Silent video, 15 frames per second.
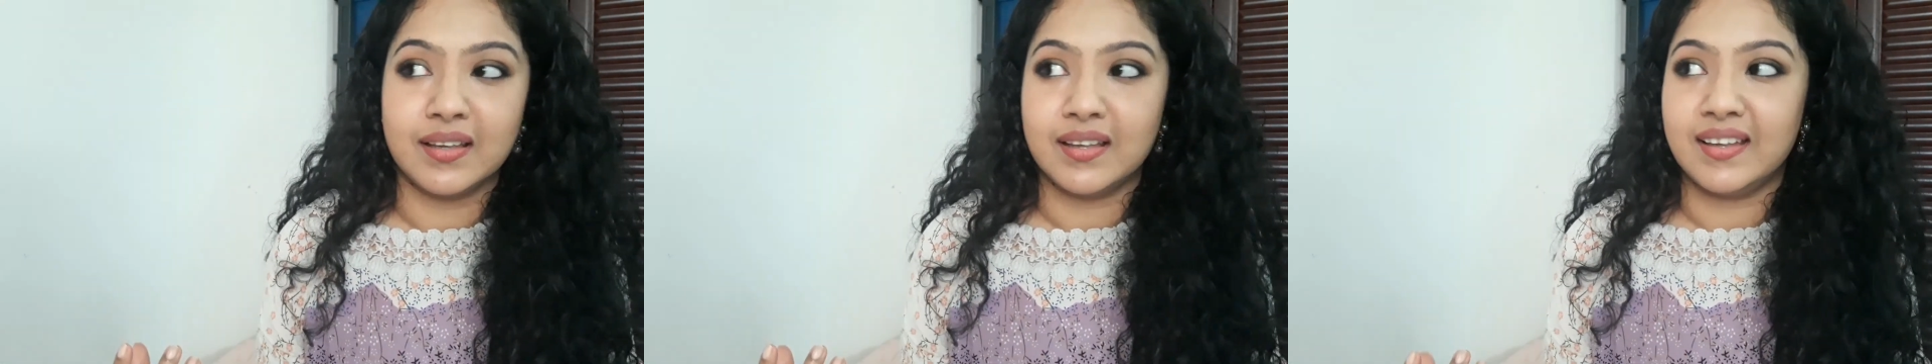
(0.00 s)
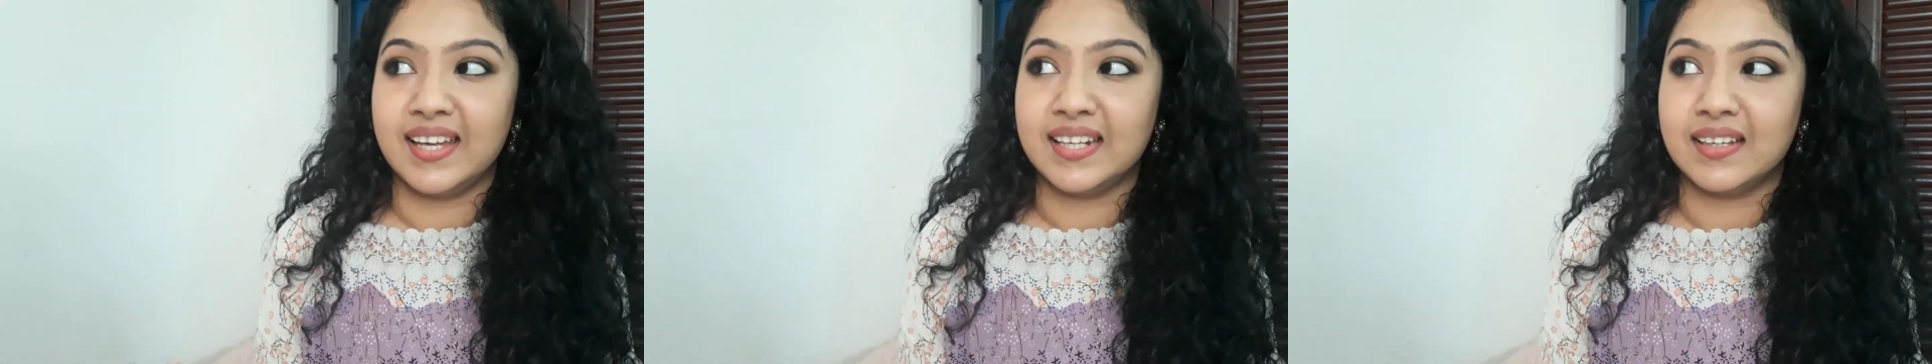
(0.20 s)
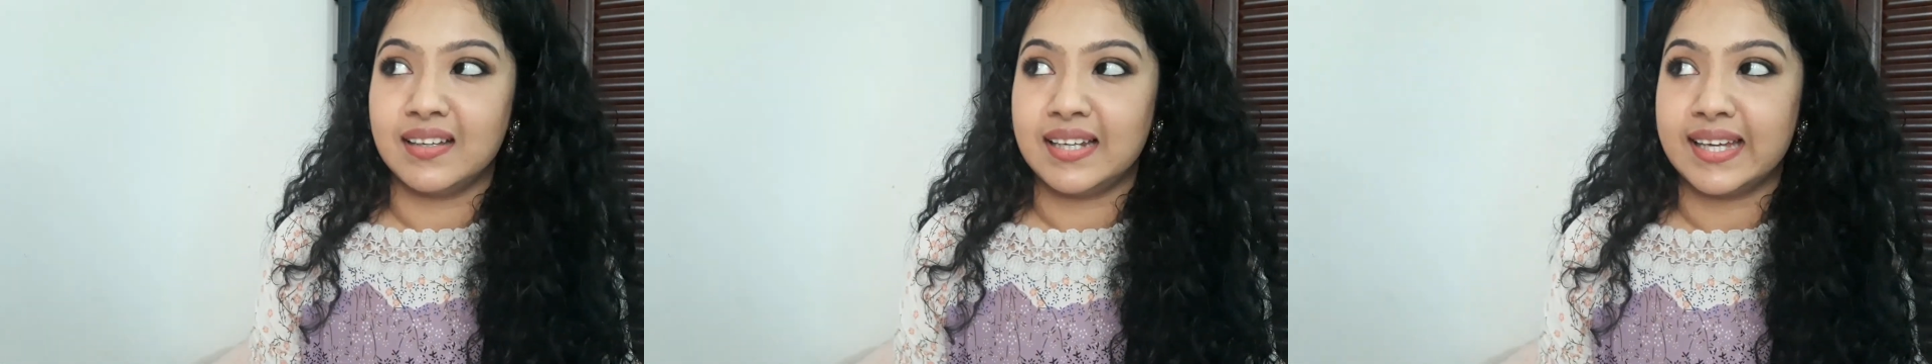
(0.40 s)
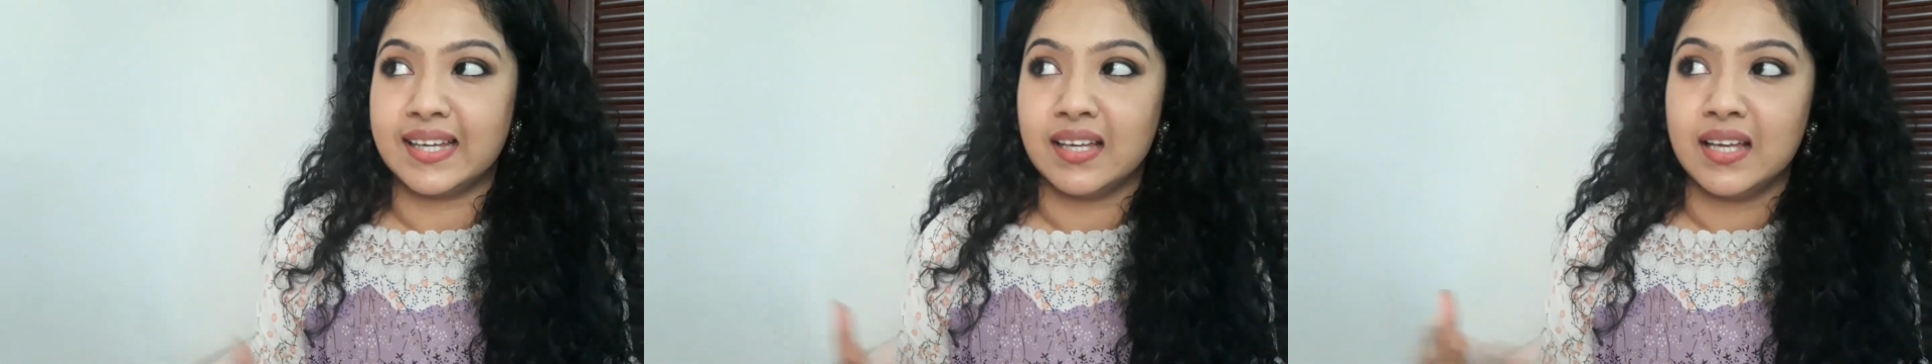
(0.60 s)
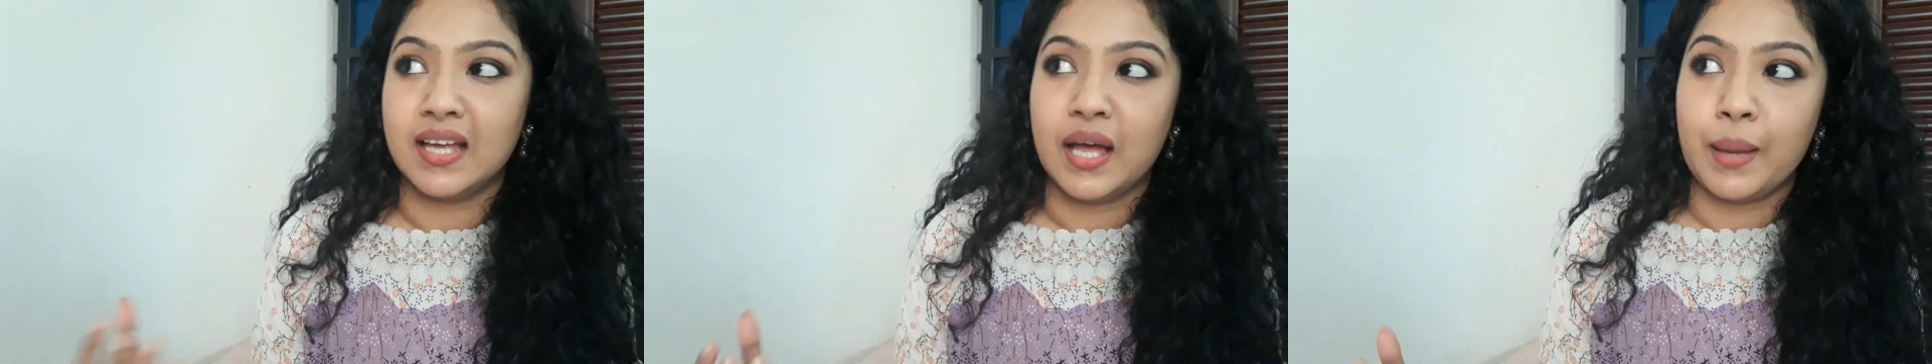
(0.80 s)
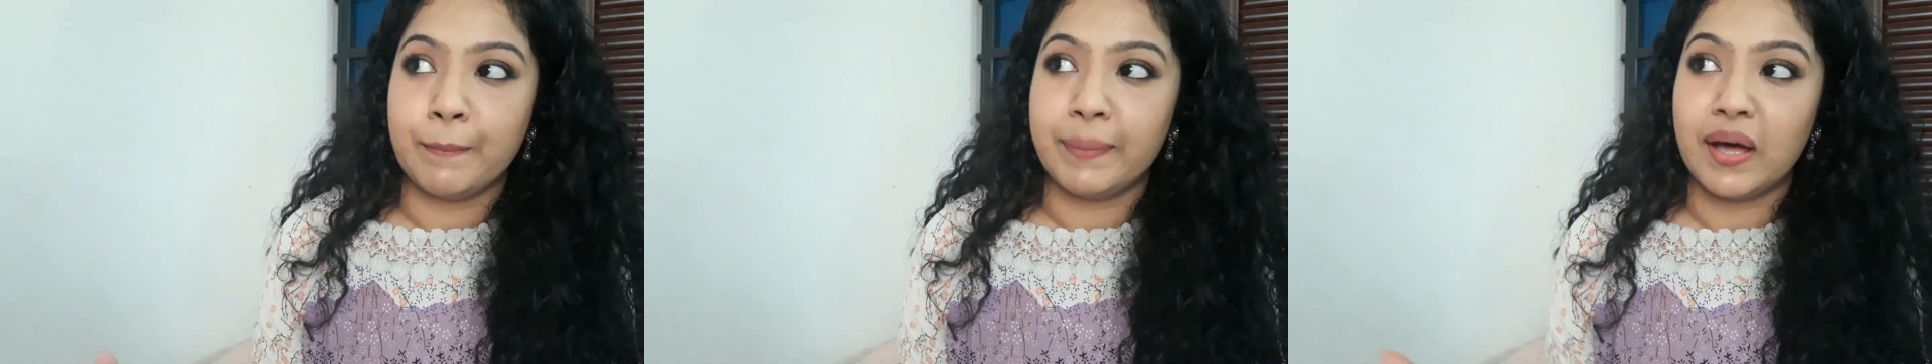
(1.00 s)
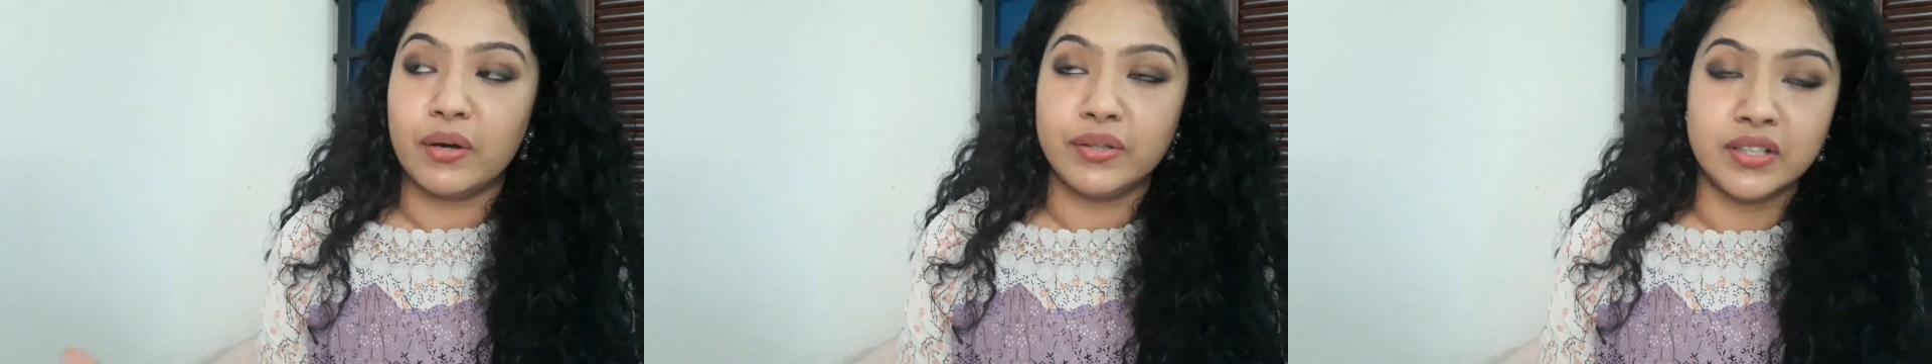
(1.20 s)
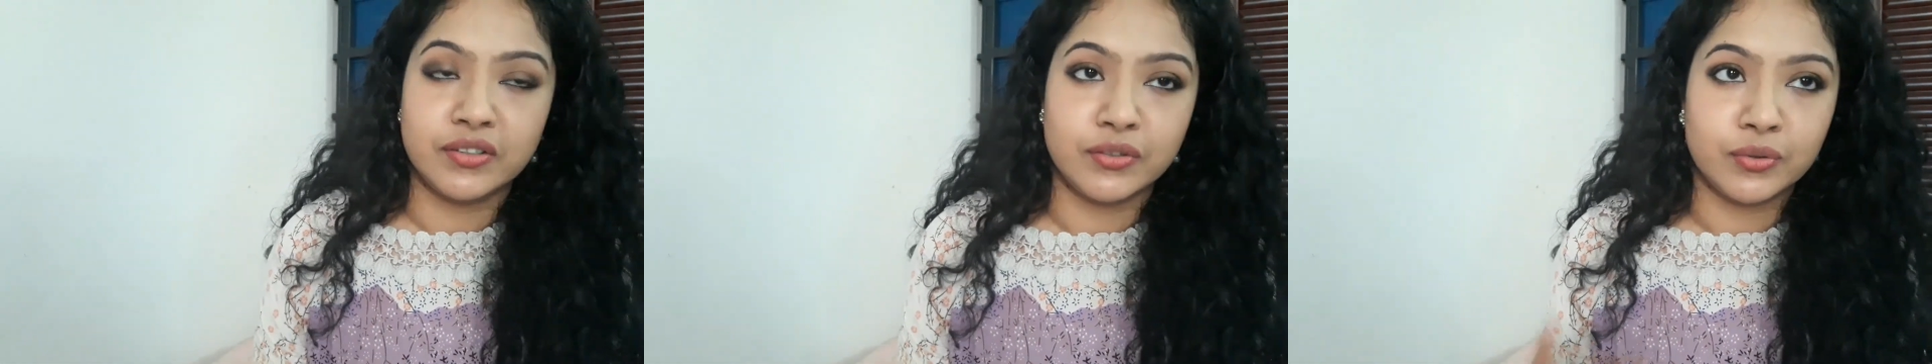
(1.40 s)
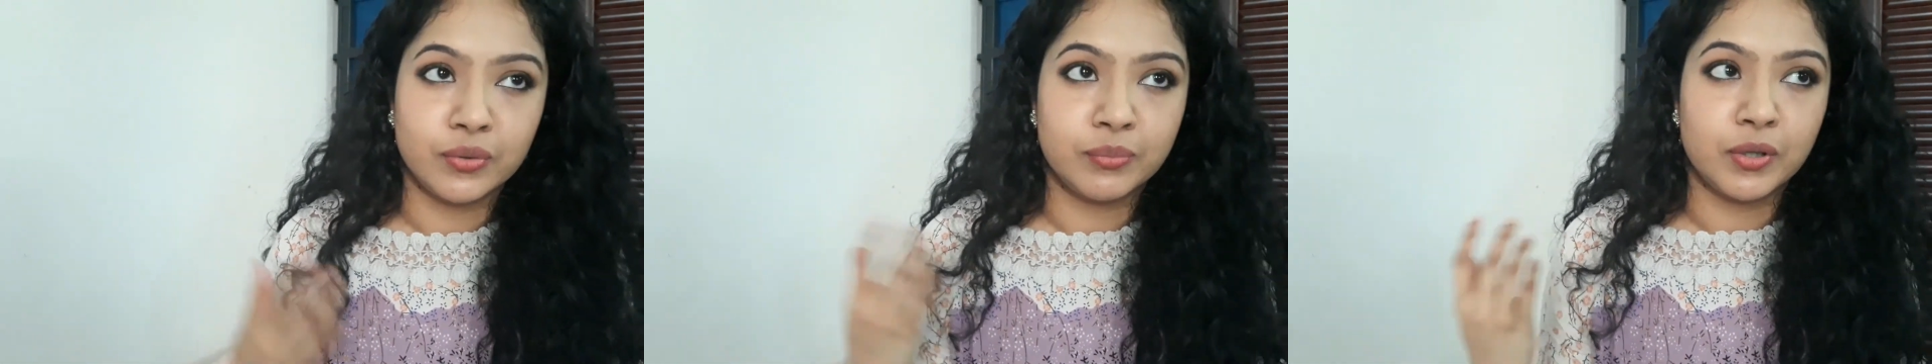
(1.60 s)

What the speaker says: like powder room